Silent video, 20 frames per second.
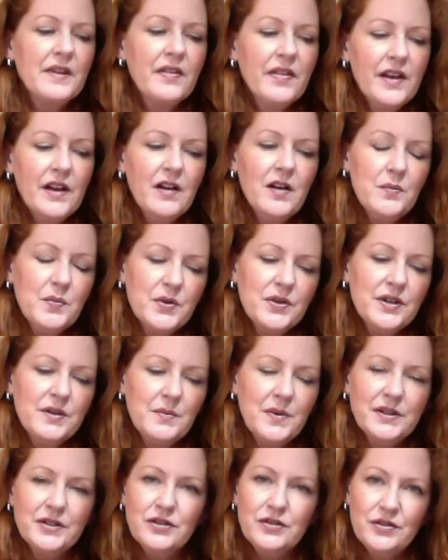they all pretty
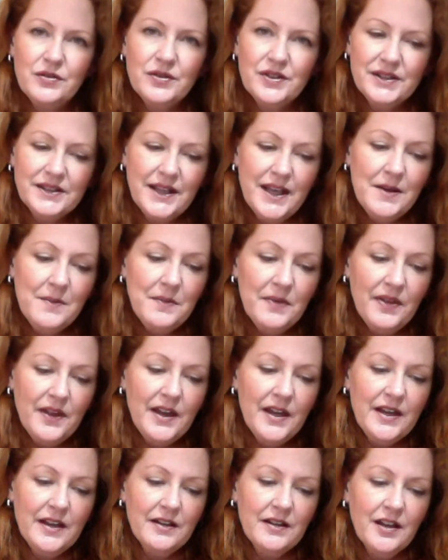much do the same
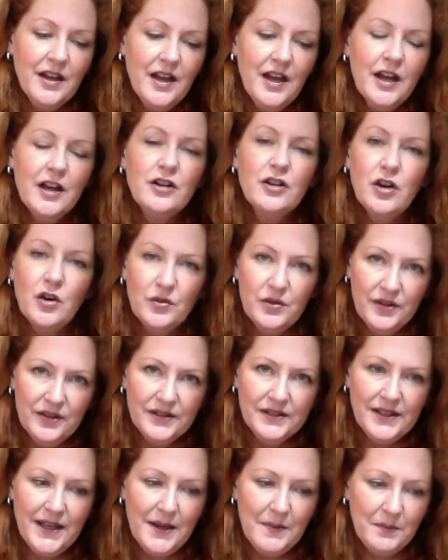thing, go to the
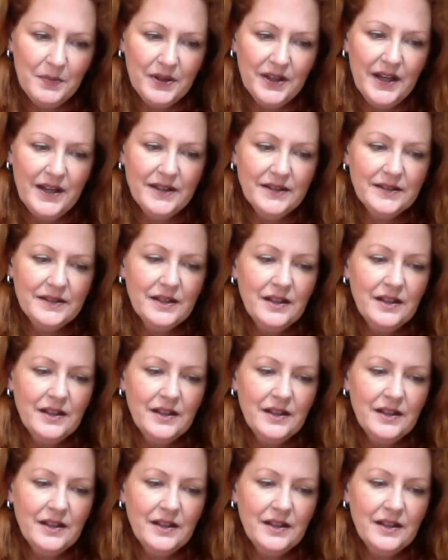same place.